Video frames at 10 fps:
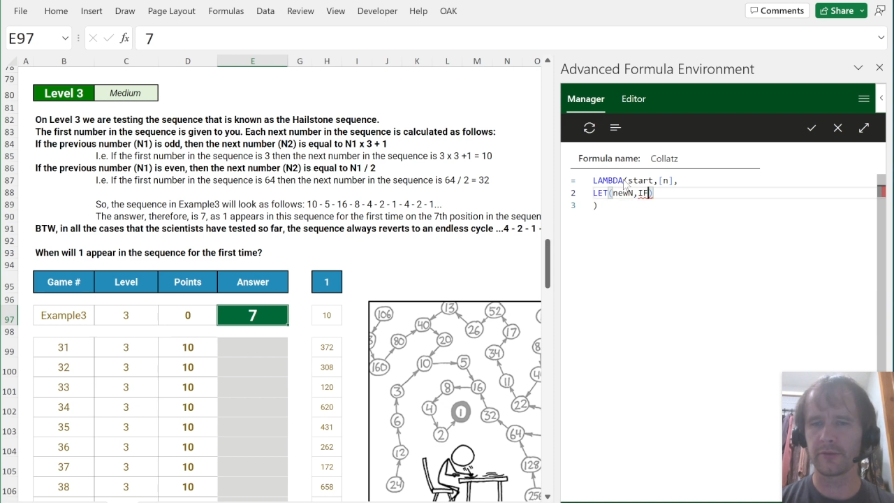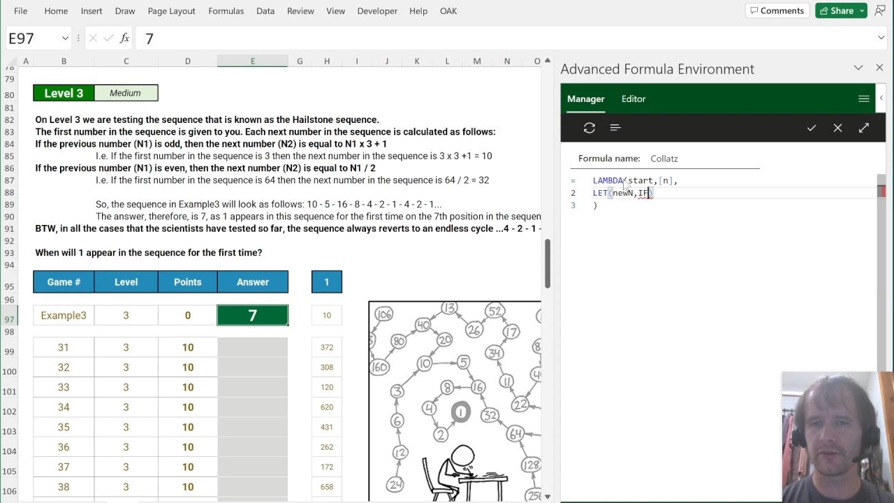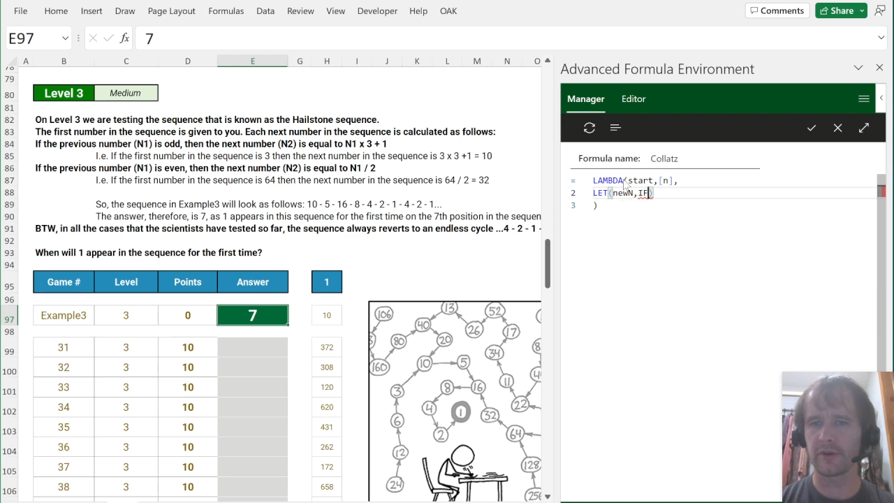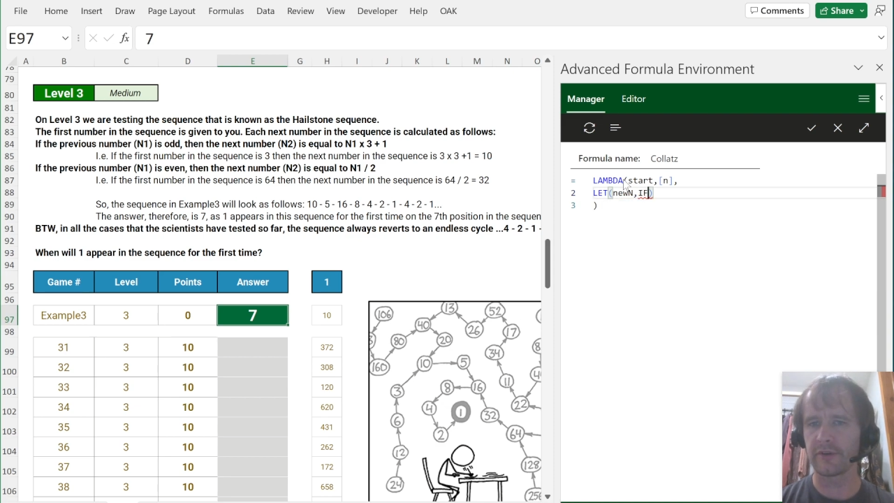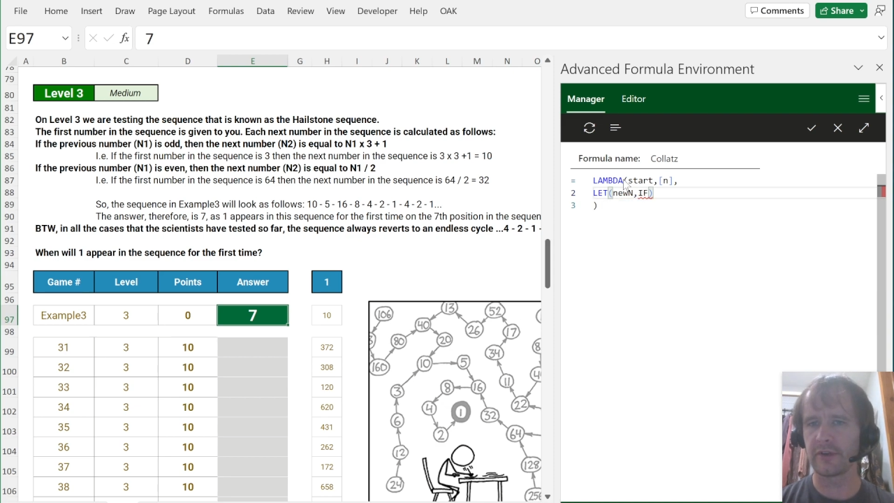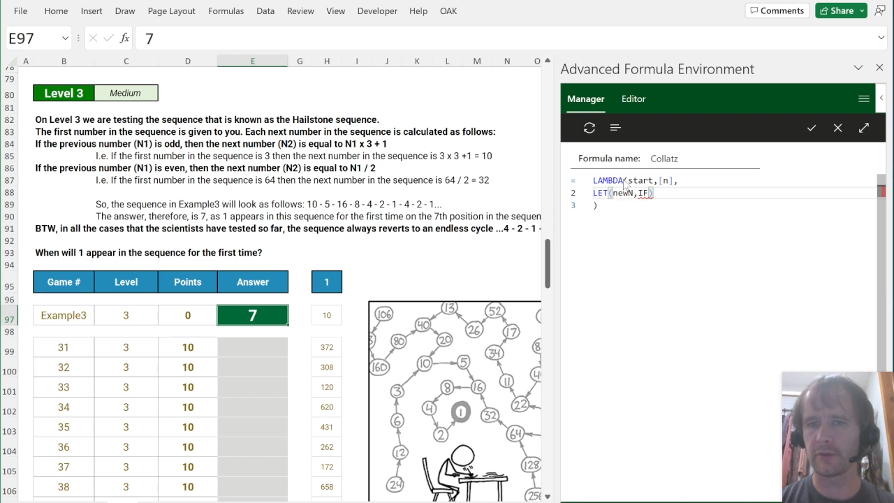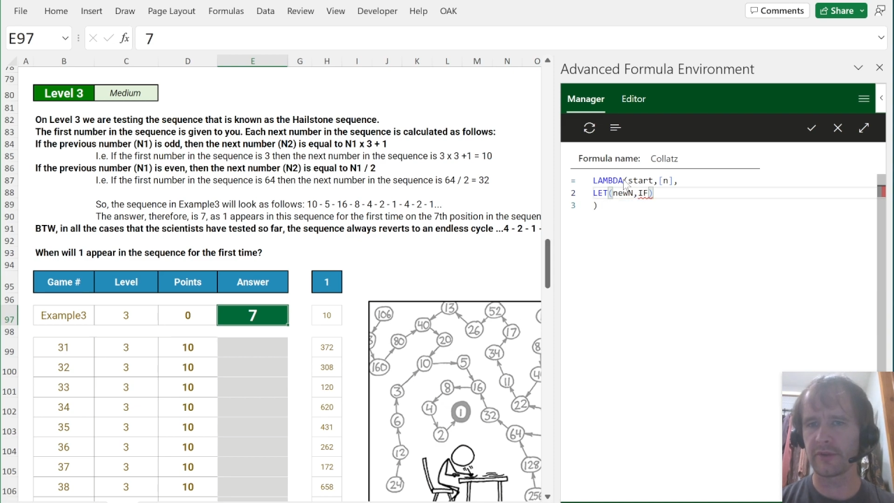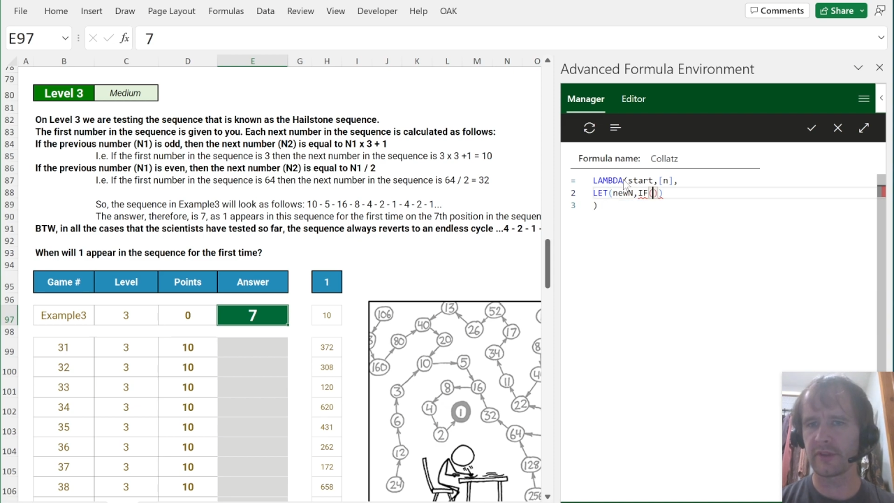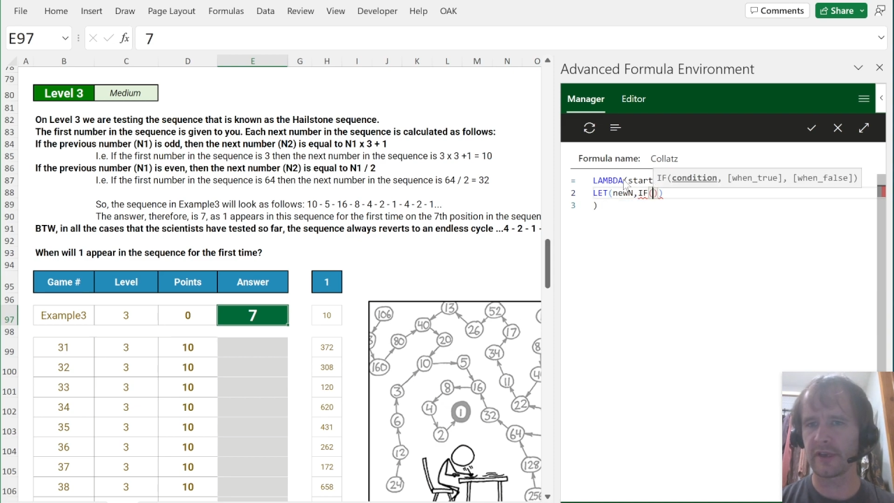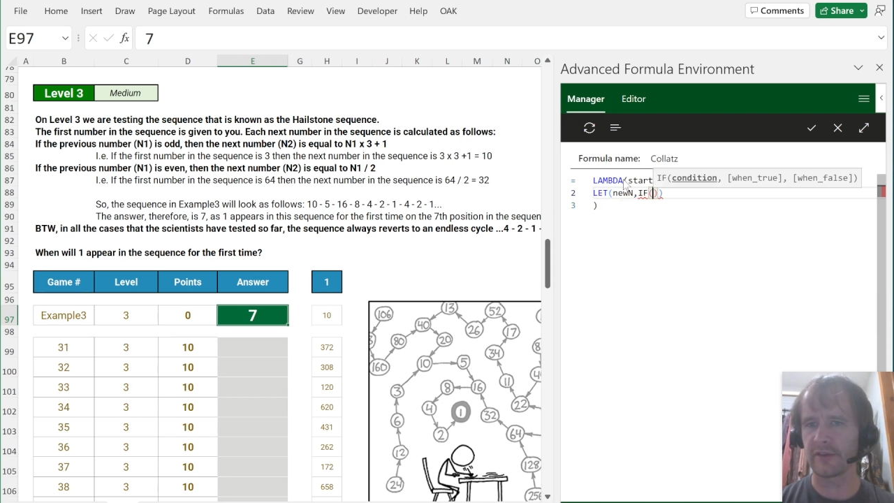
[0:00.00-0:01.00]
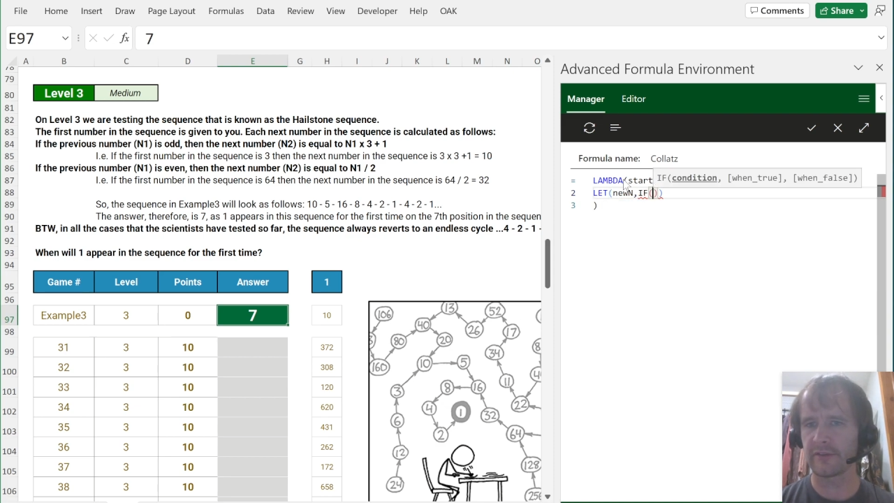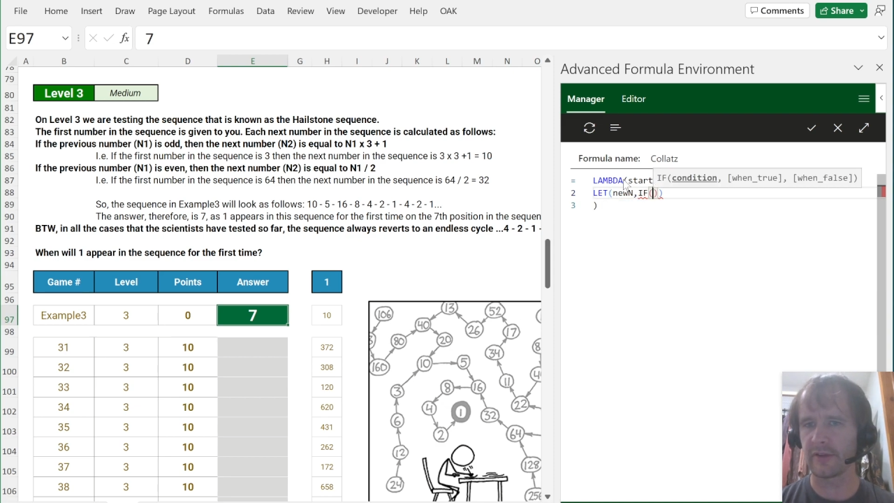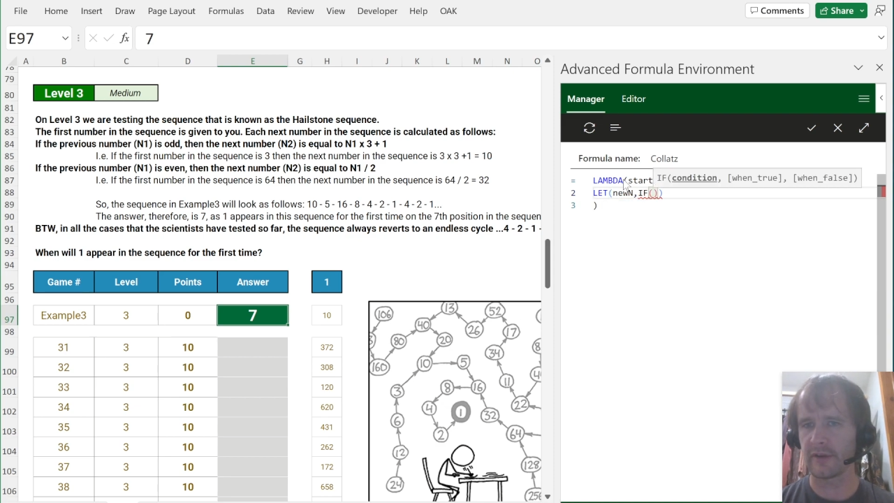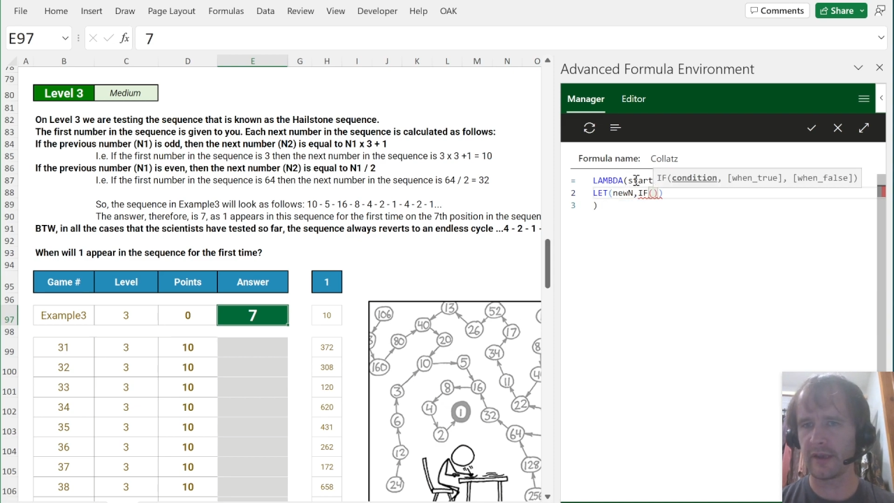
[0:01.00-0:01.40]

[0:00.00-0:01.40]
just going to deal with the case that